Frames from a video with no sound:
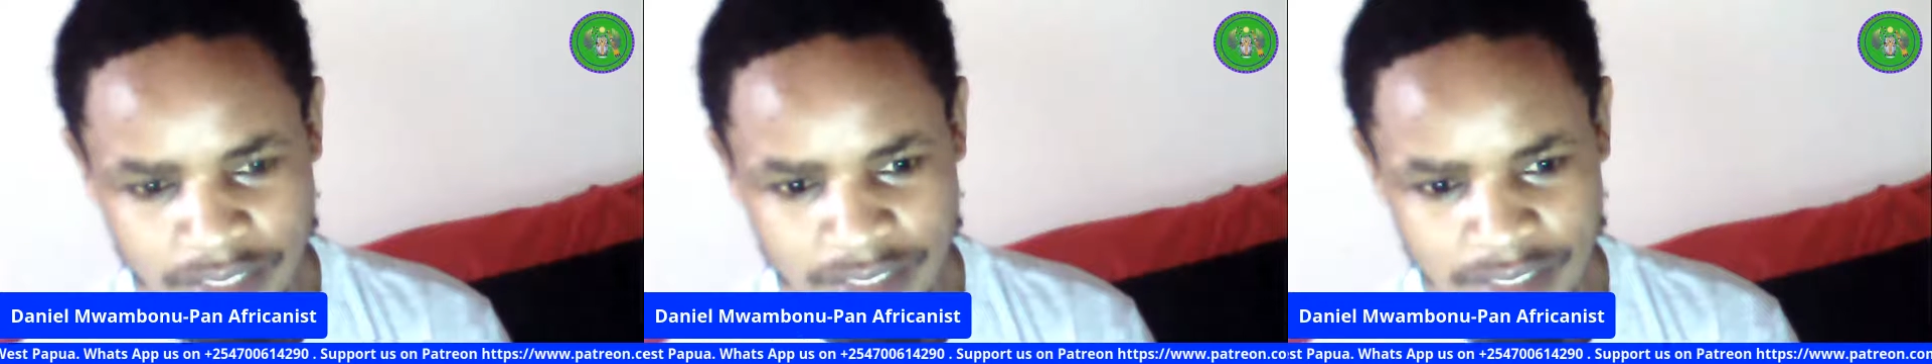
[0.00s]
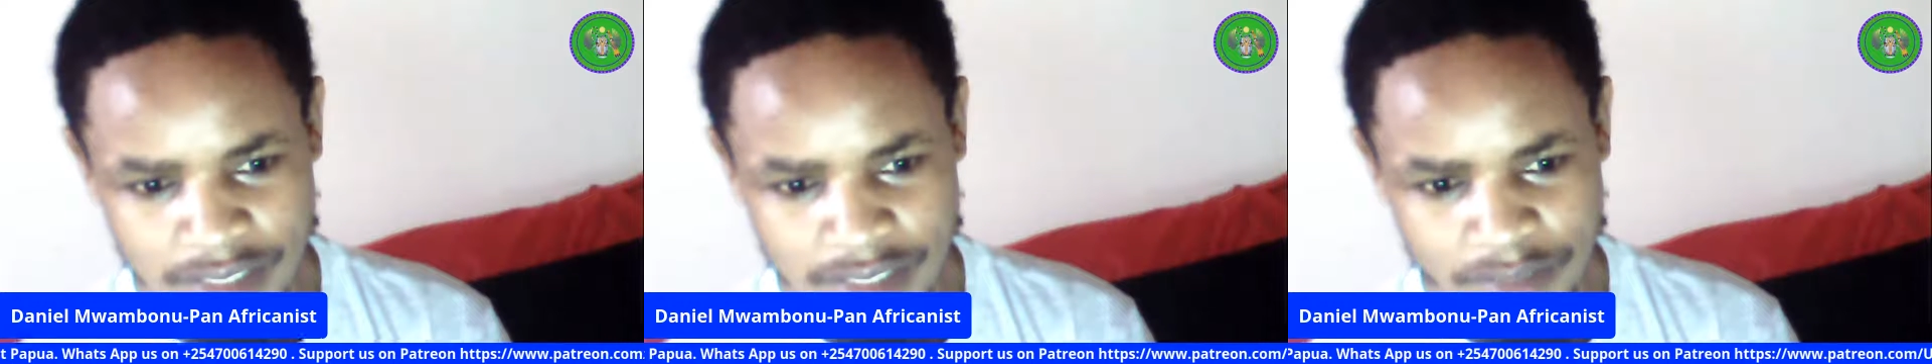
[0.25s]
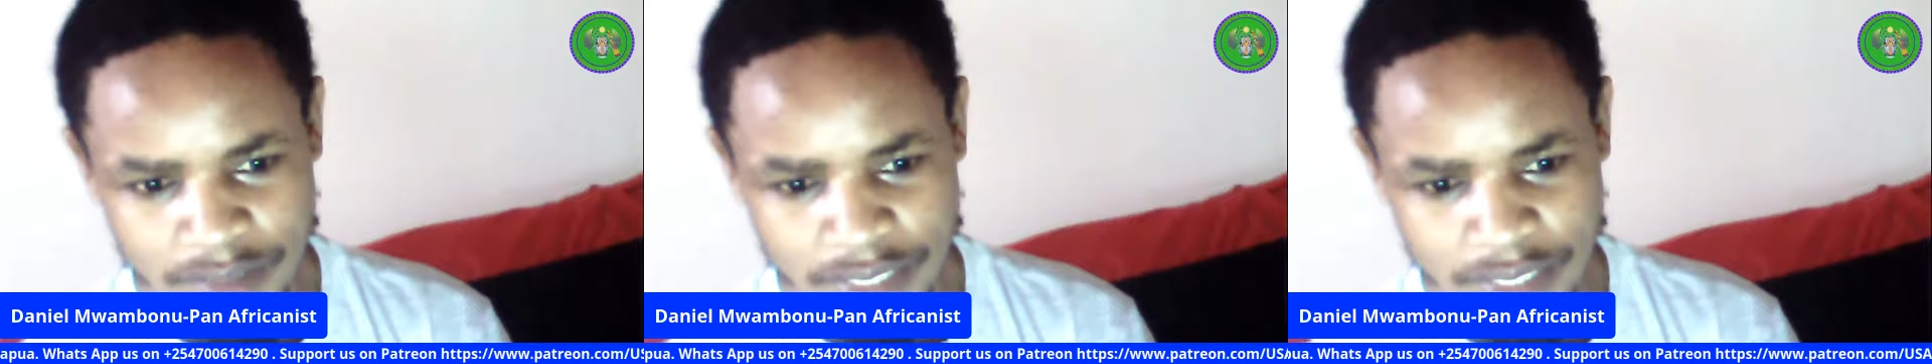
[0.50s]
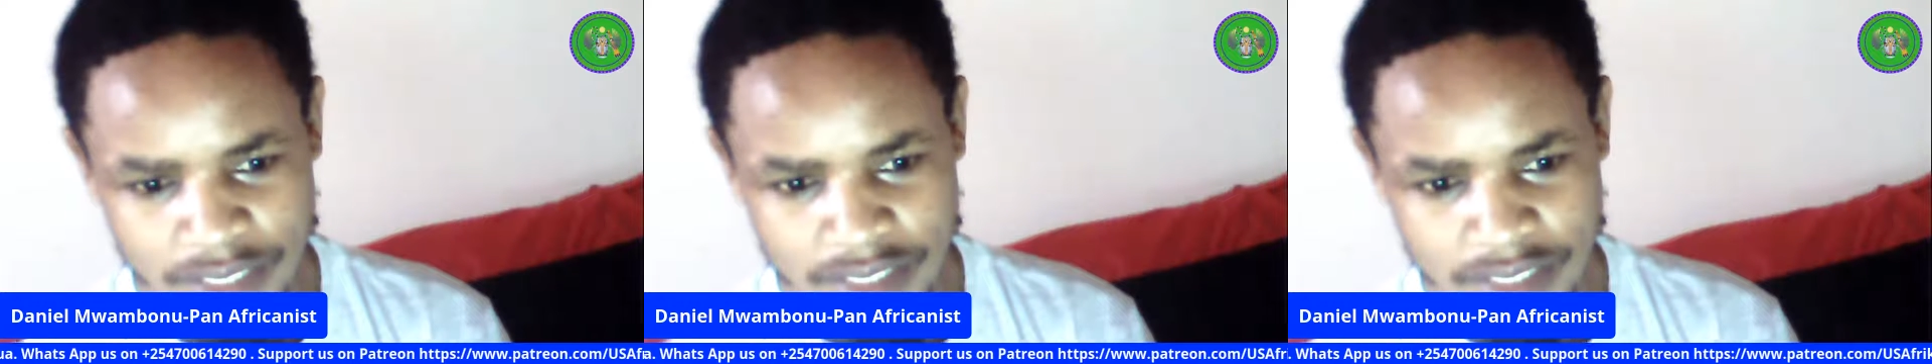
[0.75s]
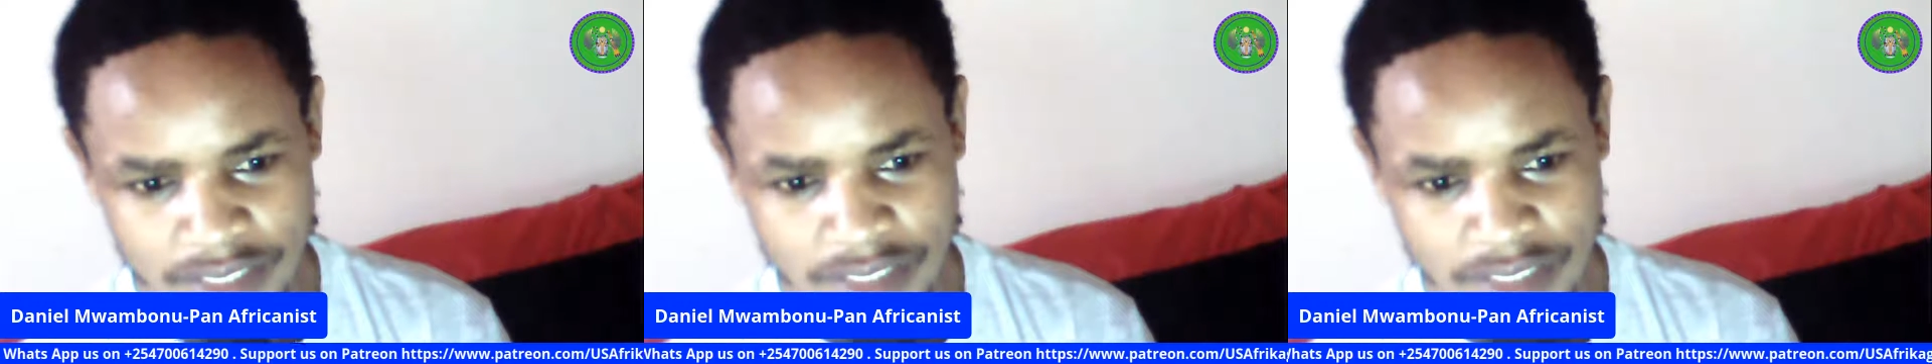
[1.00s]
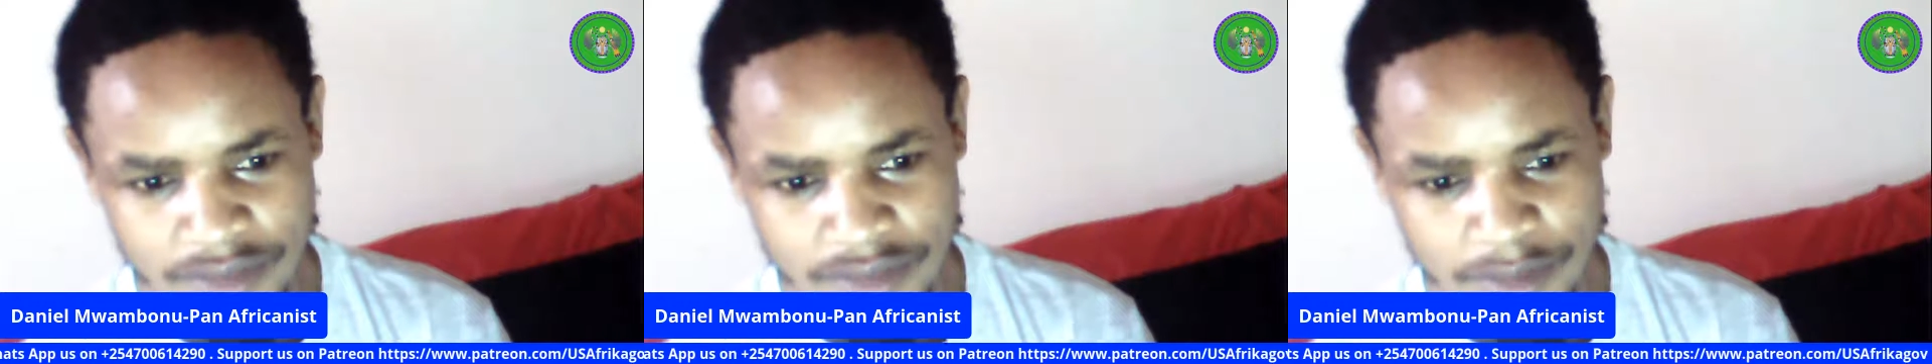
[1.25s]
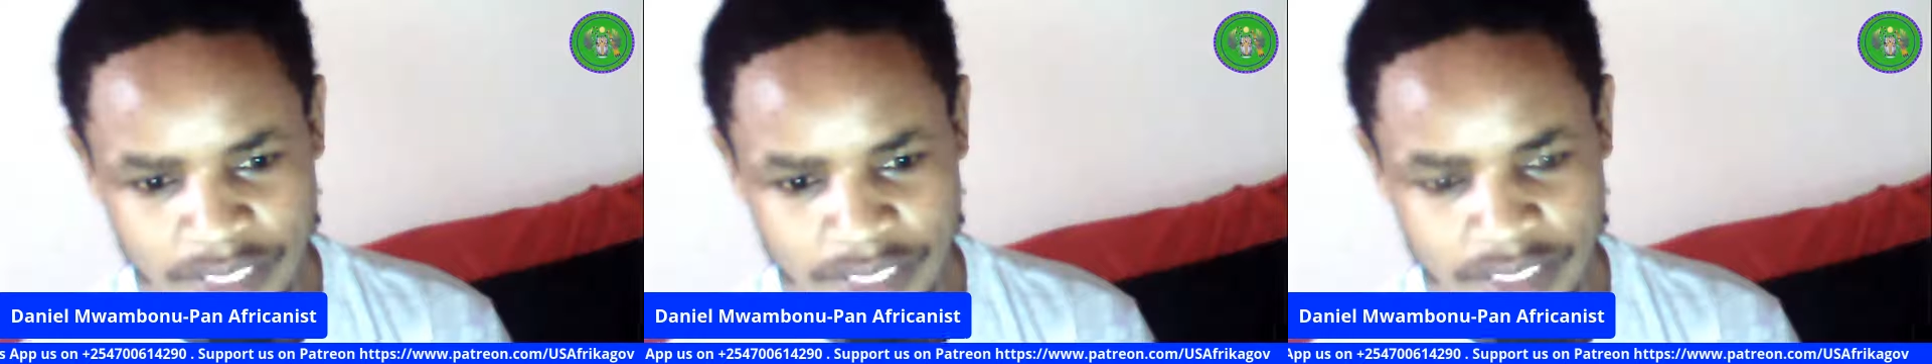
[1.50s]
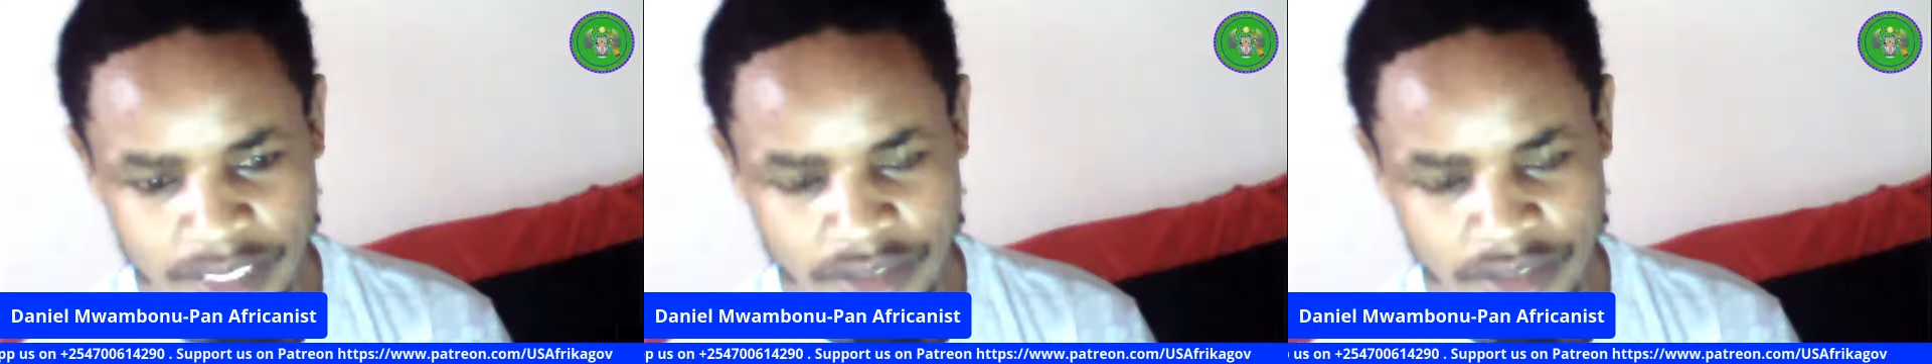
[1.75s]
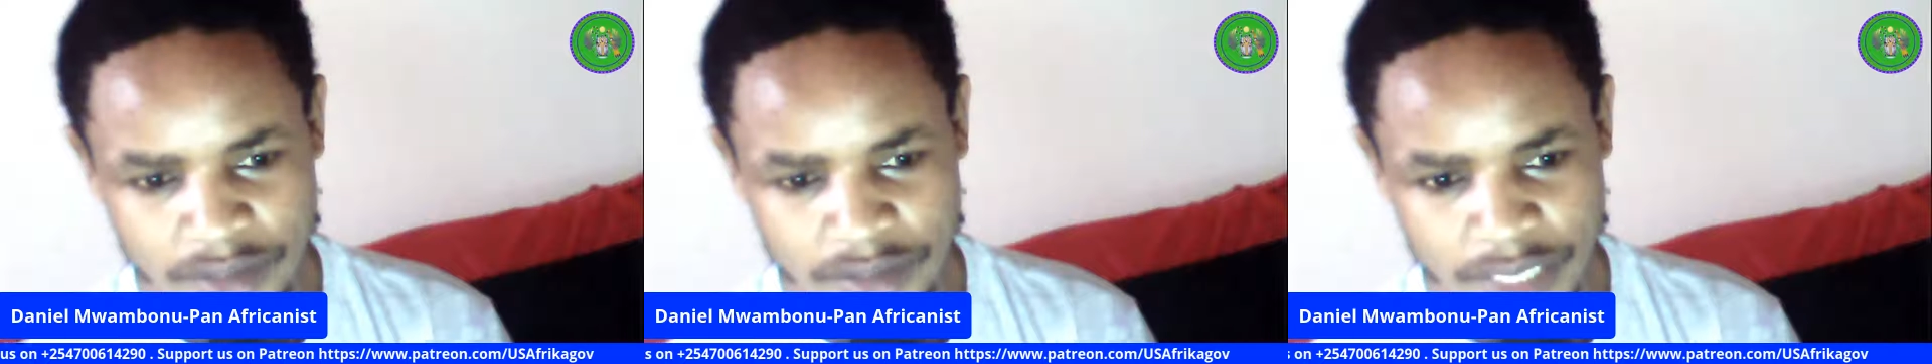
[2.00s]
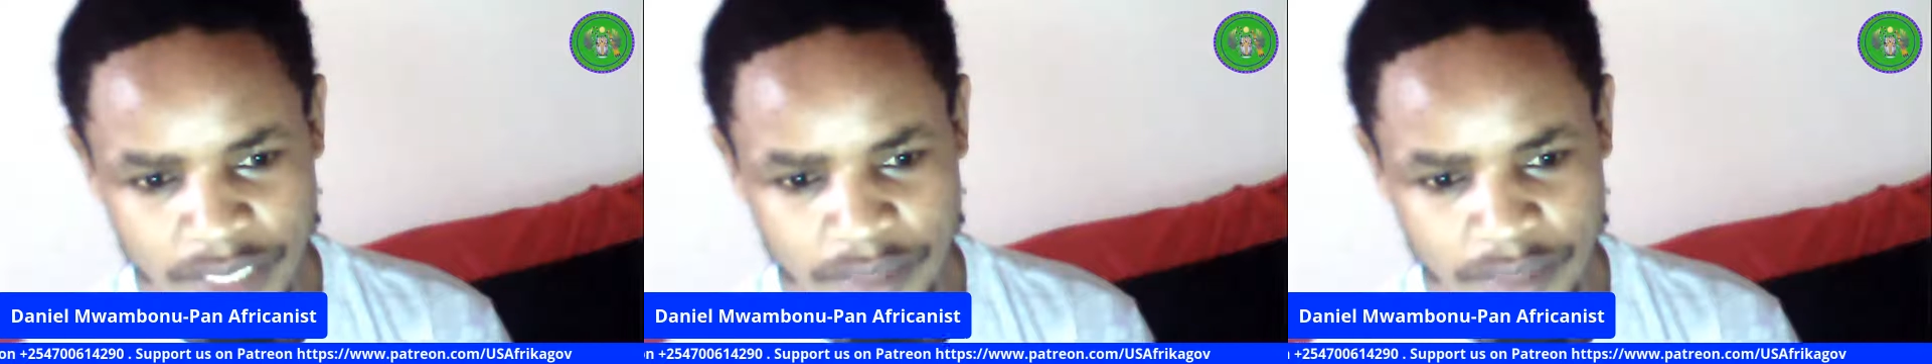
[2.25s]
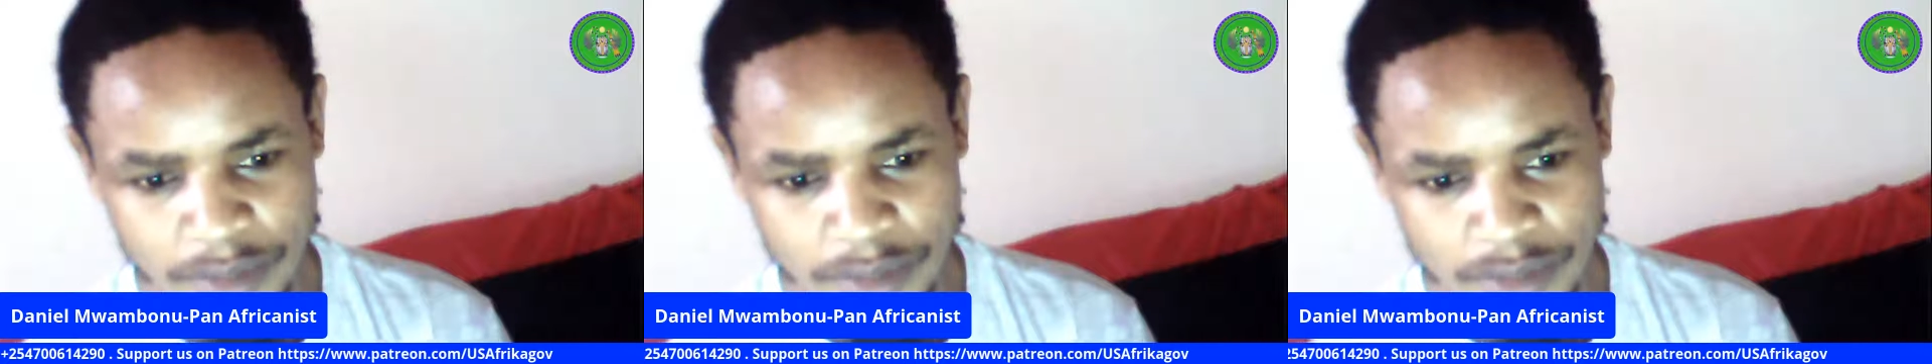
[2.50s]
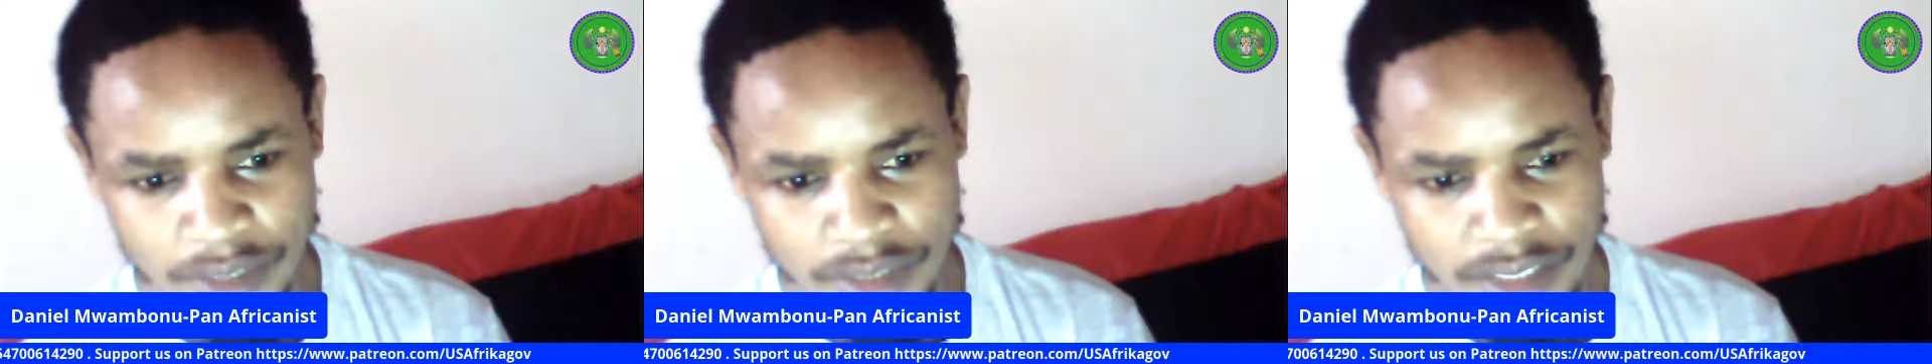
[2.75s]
spread this information to many people